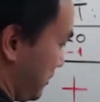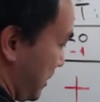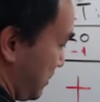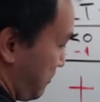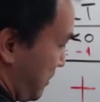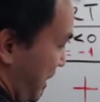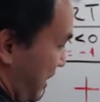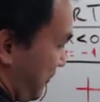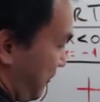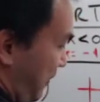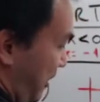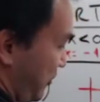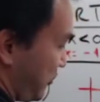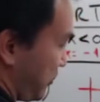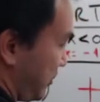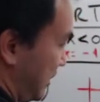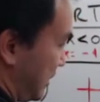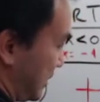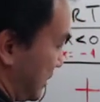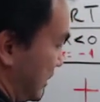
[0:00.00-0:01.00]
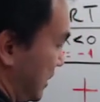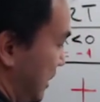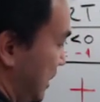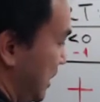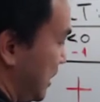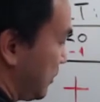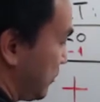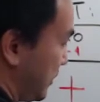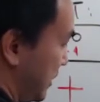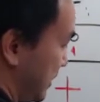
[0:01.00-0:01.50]
then my function is
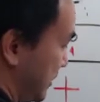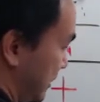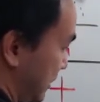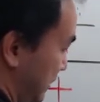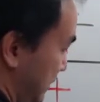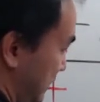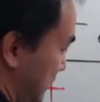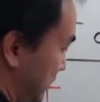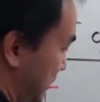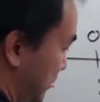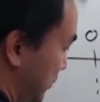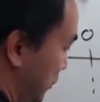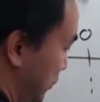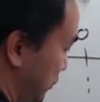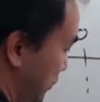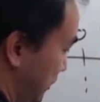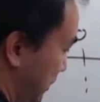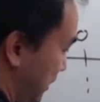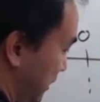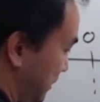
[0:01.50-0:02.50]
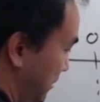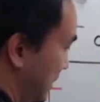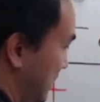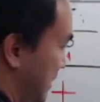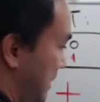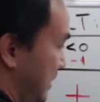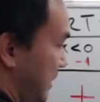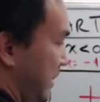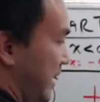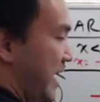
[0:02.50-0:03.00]
decreasing due to the
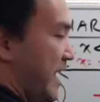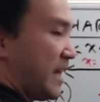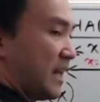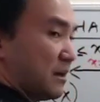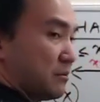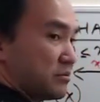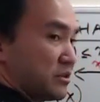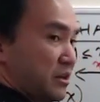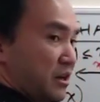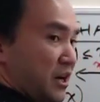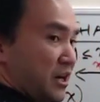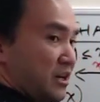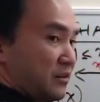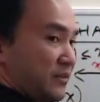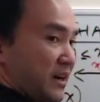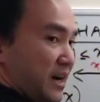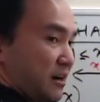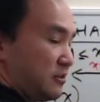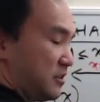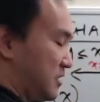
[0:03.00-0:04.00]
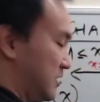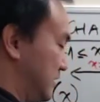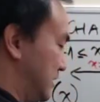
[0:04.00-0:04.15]
negative sign of our